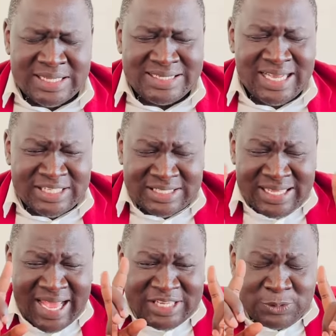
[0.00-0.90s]
just
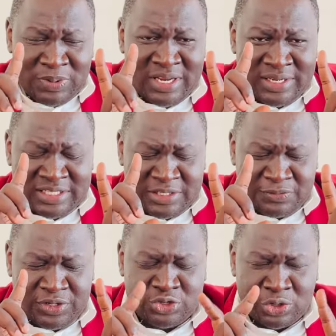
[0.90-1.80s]
explaining this
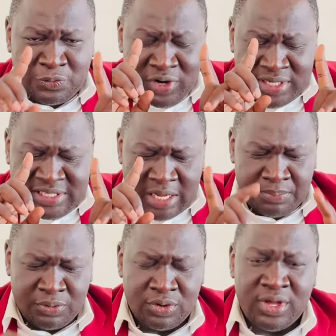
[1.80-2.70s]
definition. For
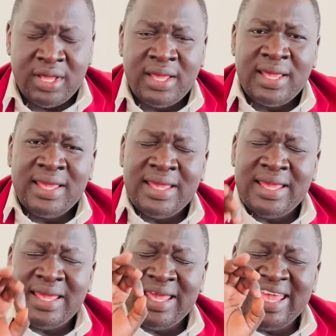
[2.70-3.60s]
example,
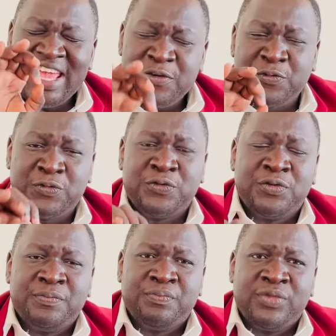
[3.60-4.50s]
if
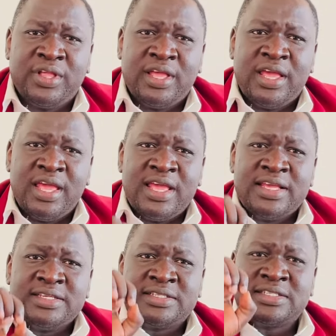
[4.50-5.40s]

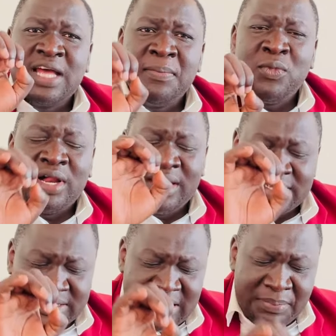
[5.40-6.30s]
someone,
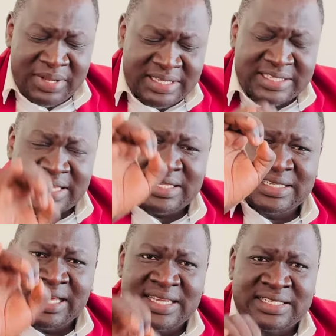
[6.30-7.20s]
let's say minister, is
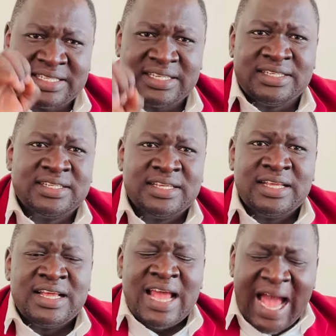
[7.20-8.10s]
arrested,
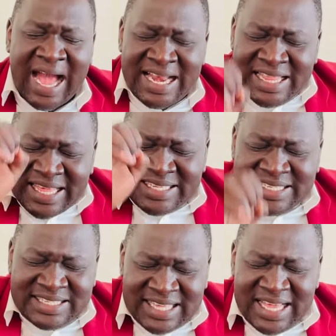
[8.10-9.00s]
and they
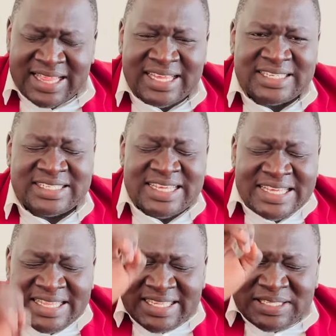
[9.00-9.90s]
say that
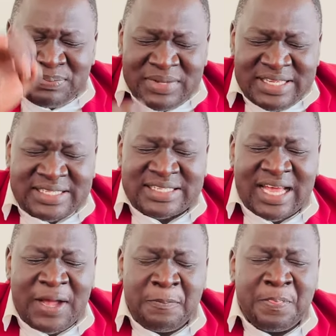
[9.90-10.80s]
this minister